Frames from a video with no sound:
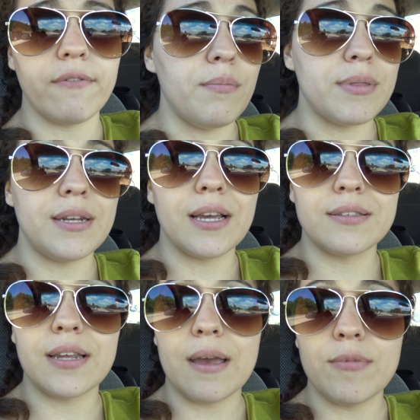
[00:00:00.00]
But the
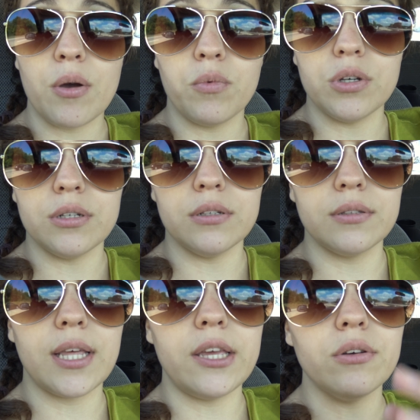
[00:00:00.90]
next time that
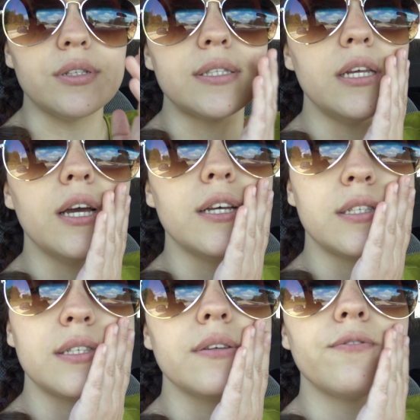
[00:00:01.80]
you'll see
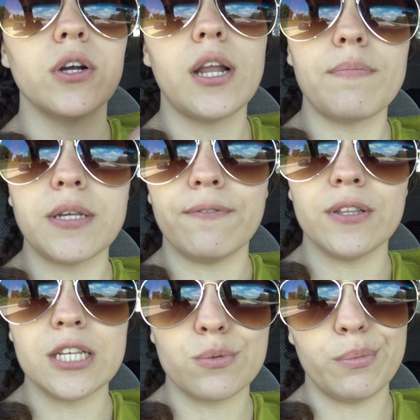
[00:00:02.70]
us for an update for
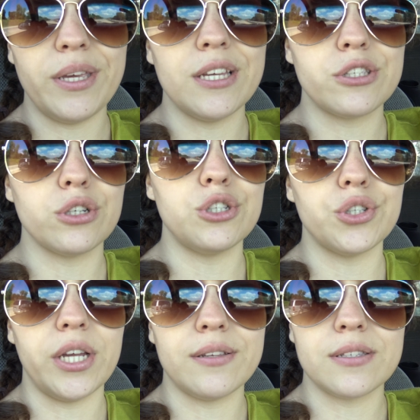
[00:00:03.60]
this will be his
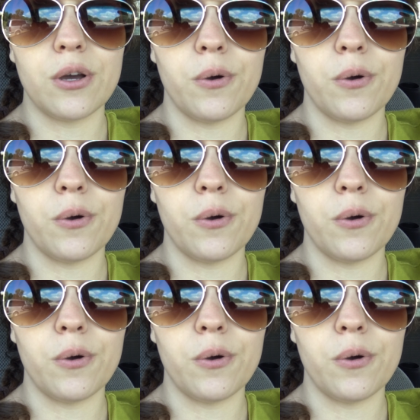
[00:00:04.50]
surgery. So